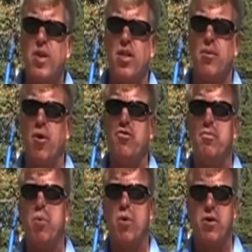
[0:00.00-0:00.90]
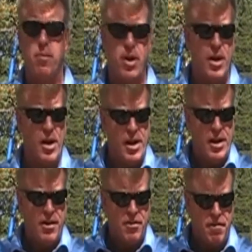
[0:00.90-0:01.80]
The most important to me
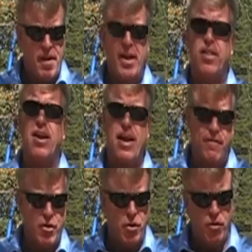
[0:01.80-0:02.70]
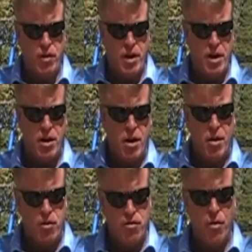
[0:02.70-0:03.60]
is the fact that after using it,
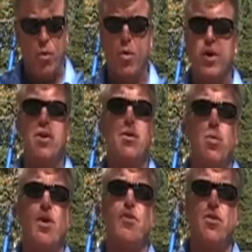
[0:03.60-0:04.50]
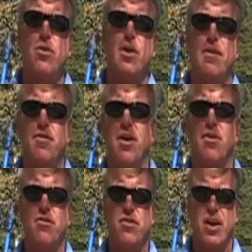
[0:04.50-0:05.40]
there's no oily residue left on
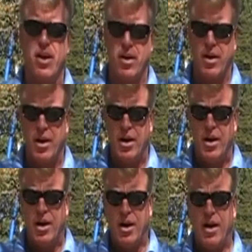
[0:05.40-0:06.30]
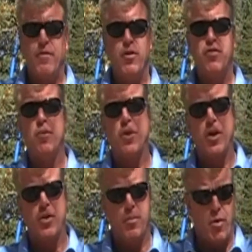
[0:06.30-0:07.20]
the skin. I've used some of the
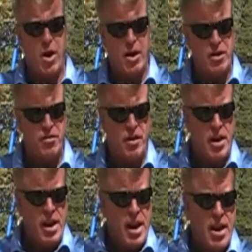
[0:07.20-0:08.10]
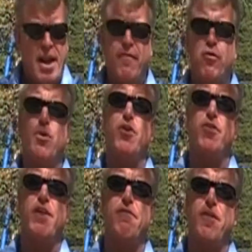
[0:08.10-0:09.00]
other products, and
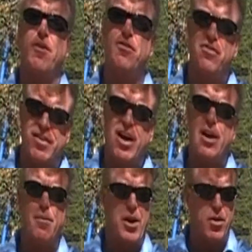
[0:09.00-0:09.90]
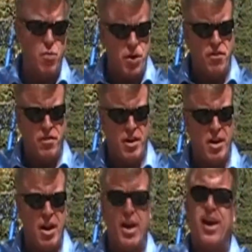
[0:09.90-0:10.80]
afterwards I feel slimy and
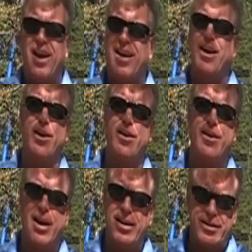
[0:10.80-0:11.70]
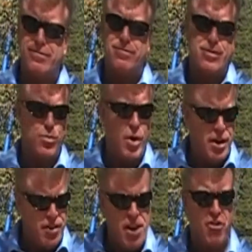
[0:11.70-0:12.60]
greasy, and I
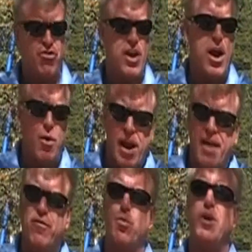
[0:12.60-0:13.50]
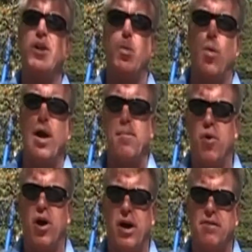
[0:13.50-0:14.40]
want to take a shower. I have to really wipe
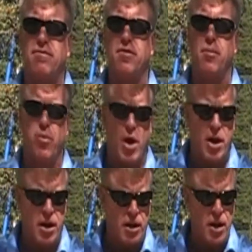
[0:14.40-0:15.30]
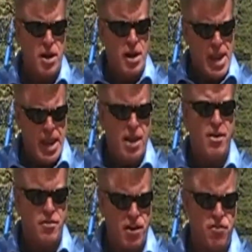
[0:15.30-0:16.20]
off the product,
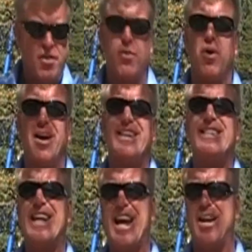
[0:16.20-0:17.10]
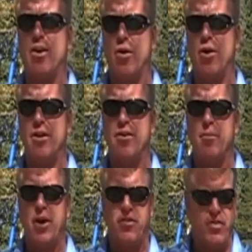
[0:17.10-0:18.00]
and it tends to grind sand and all
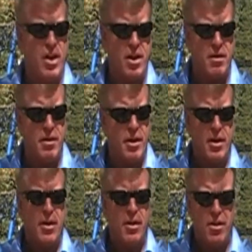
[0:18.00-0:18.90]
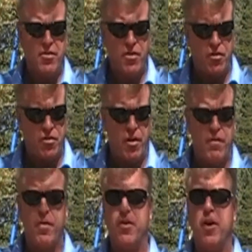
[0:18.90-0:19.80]
into my skin. This, as you
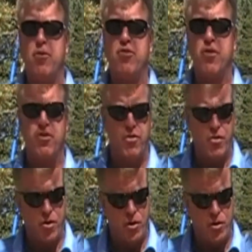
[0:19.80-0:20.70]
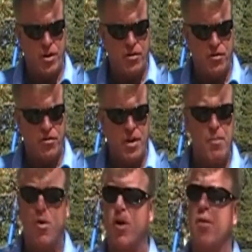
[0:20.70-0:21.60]
saw from the demonstration earlier, and that's the
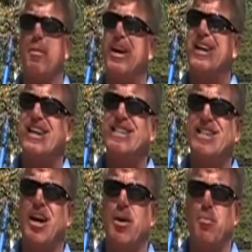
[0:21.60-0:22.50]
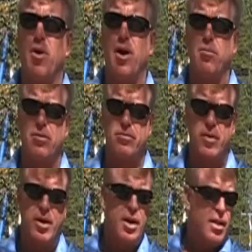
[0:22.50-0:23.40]
same arm, it's not a problem.
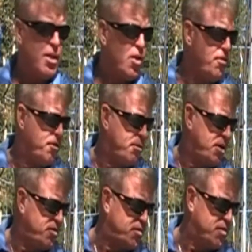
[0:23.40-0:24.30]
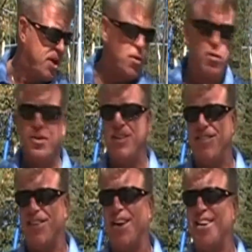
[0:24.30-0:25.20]
That also means it's not holding
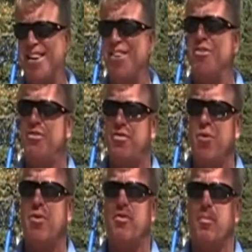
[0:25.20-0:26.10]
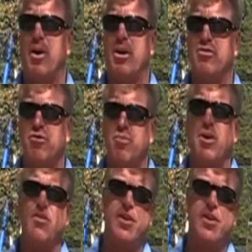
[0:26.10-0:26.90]
sand in the suit as much, which means